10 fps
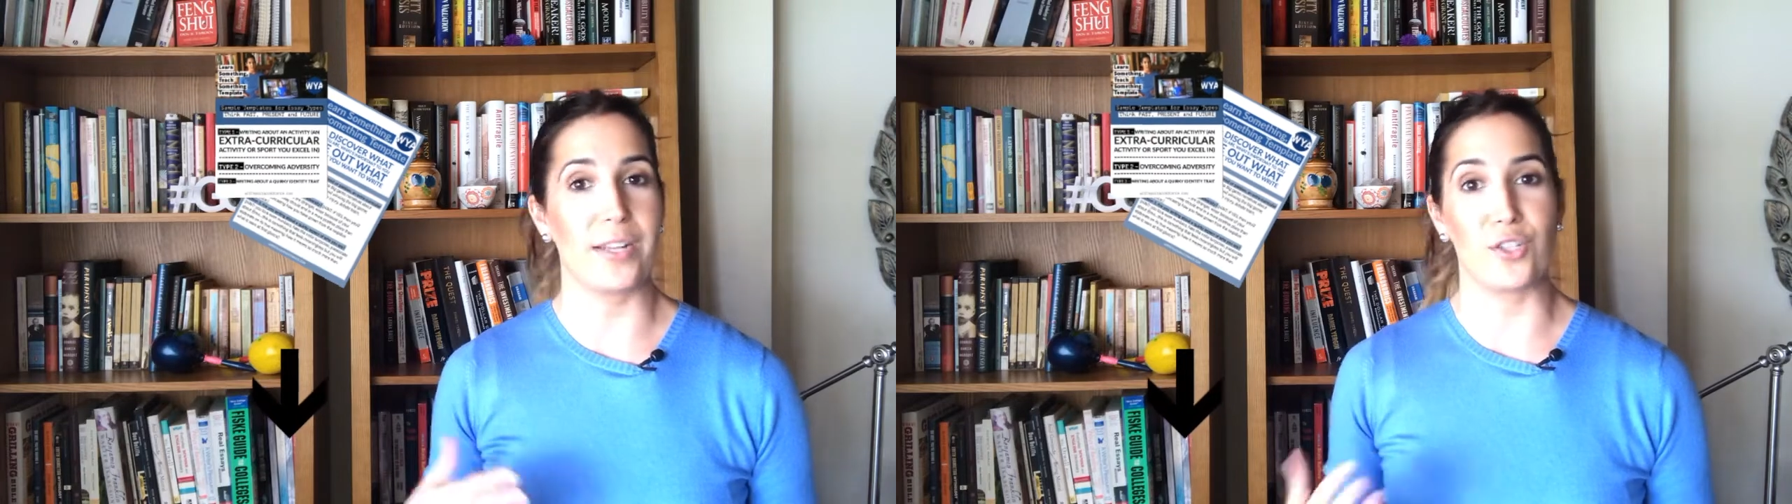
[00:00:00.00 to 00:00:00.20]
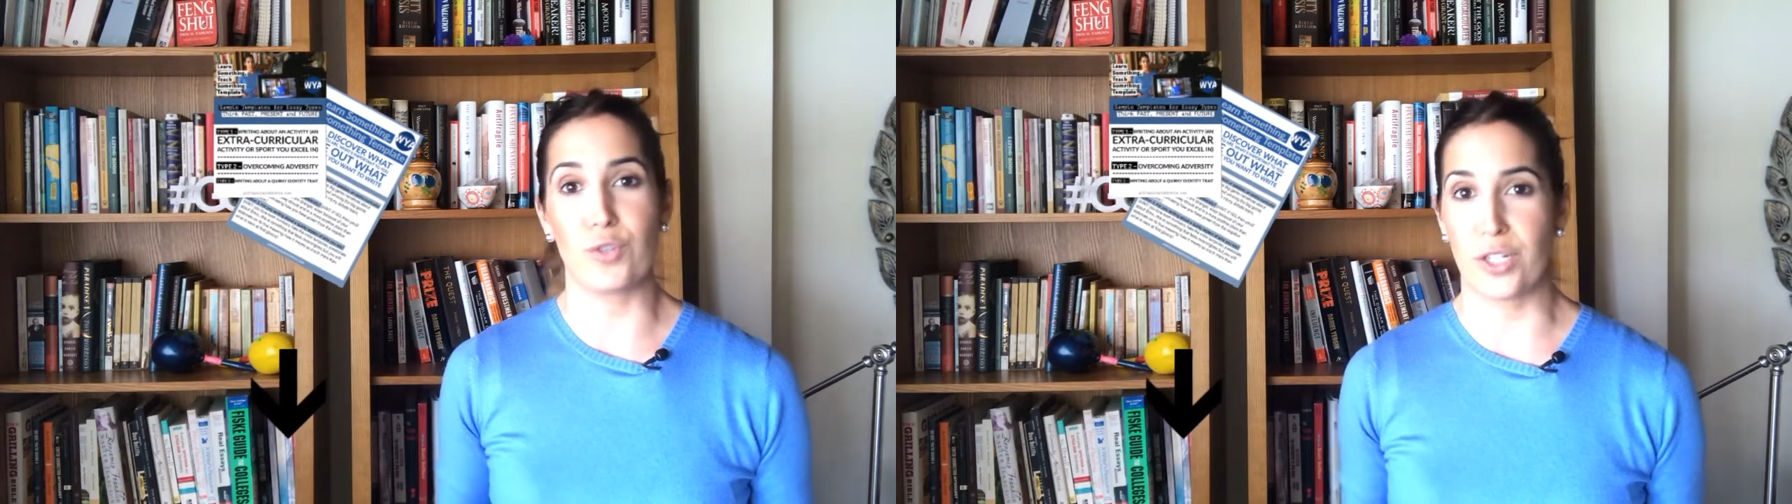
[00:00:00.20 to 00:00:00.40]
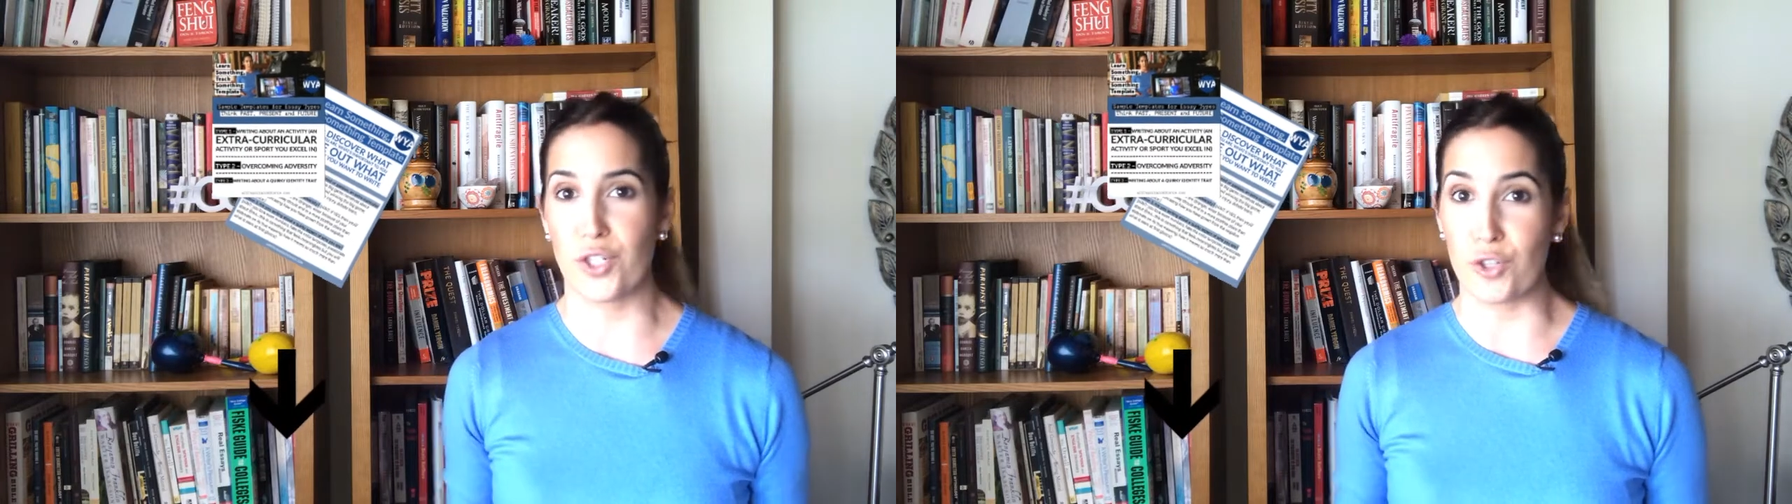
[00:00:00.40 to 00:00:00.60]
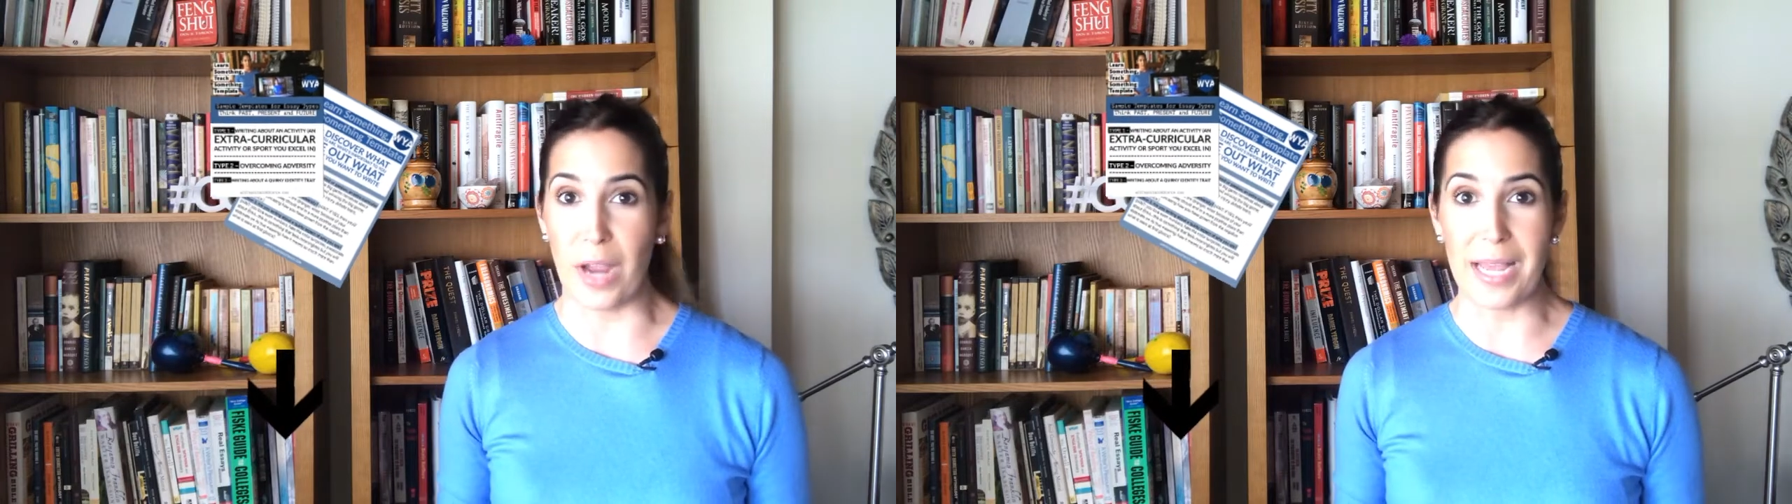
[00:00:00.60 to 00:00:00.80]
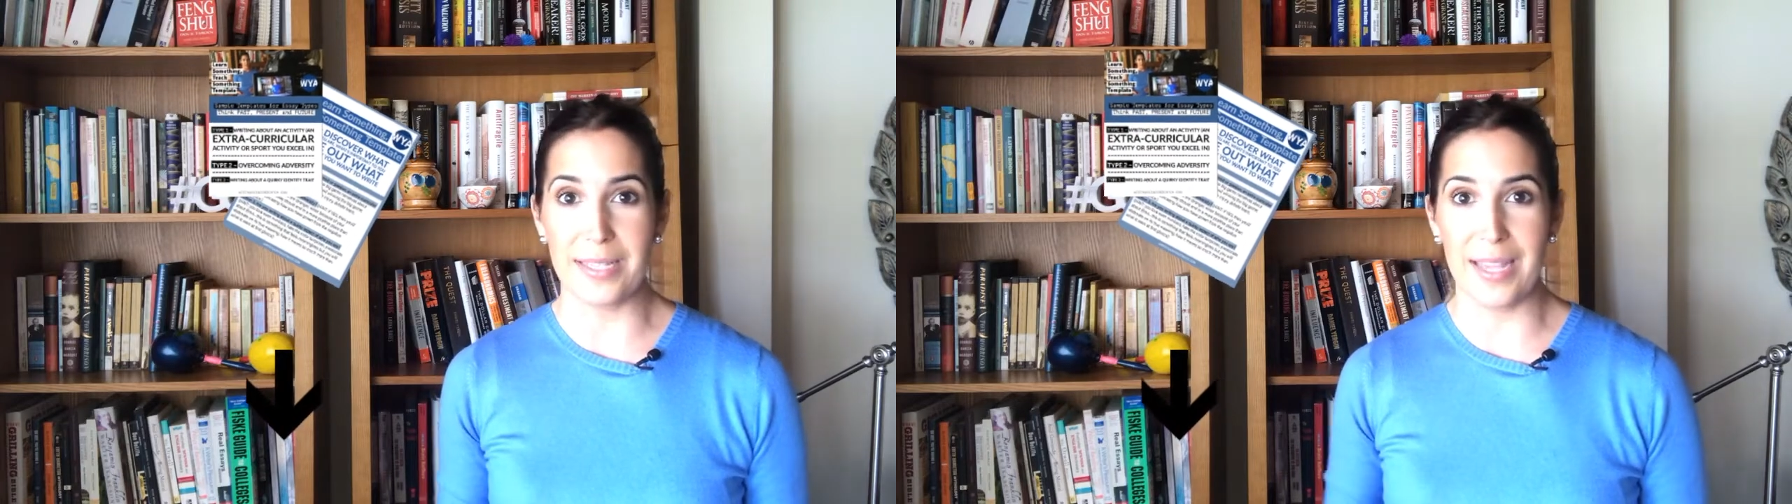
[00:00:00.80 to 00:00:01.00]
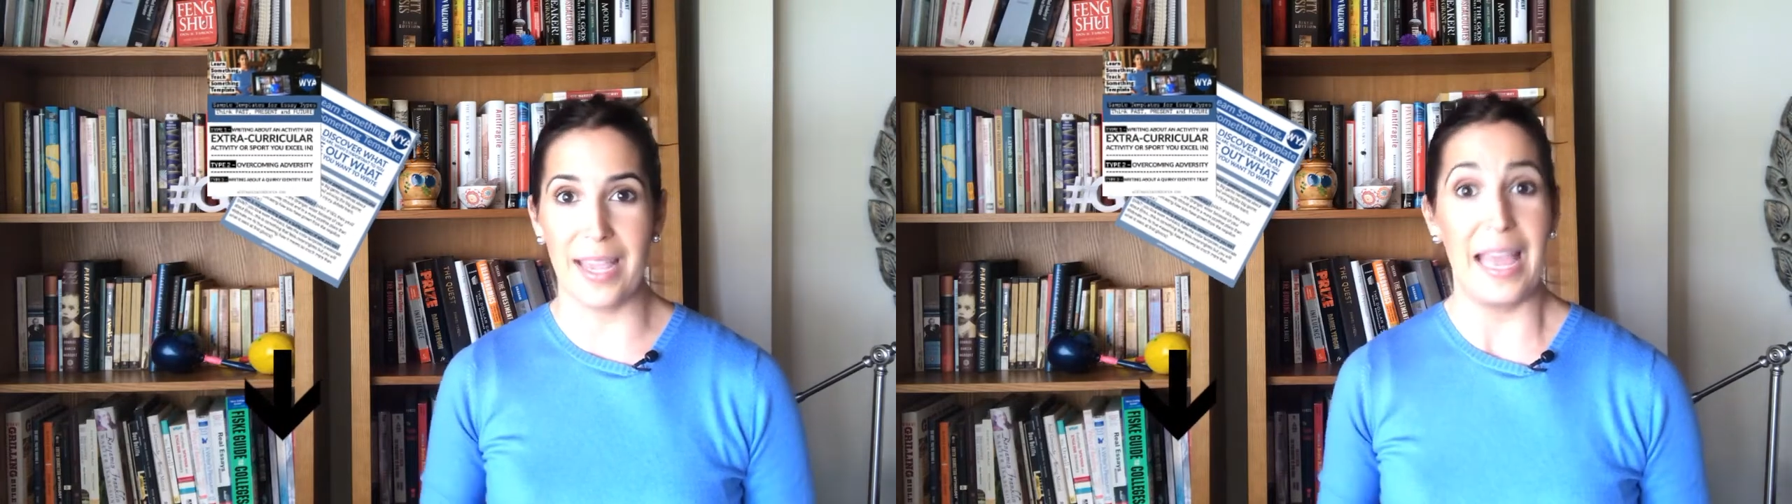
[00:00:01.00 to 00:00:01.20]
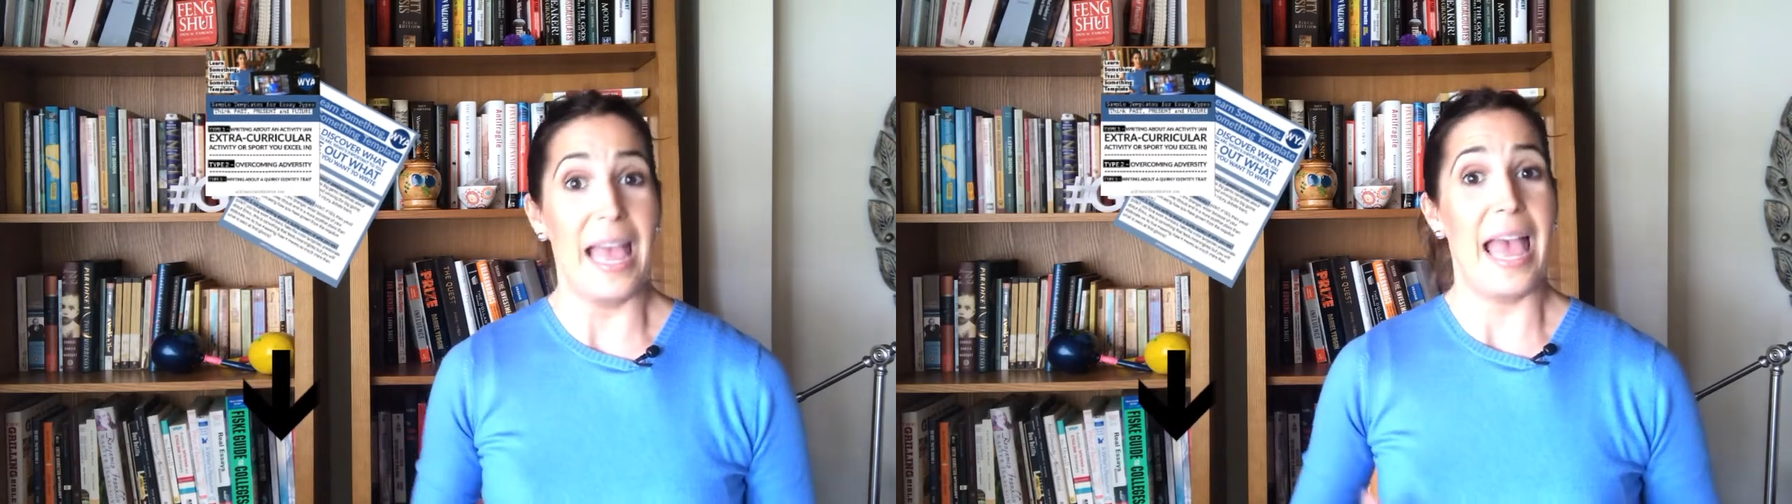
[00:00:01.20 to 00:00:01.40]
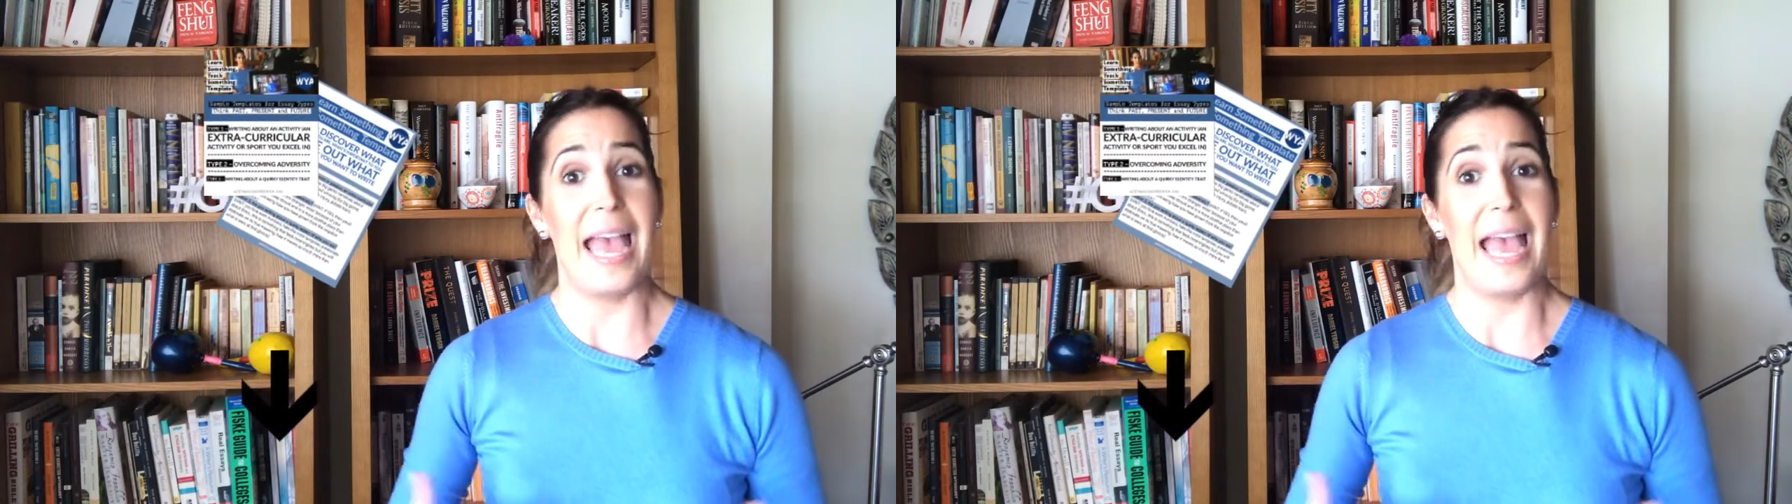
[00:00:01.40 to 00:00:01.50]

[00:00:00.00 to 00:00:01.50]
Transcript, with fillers: to structure your essay,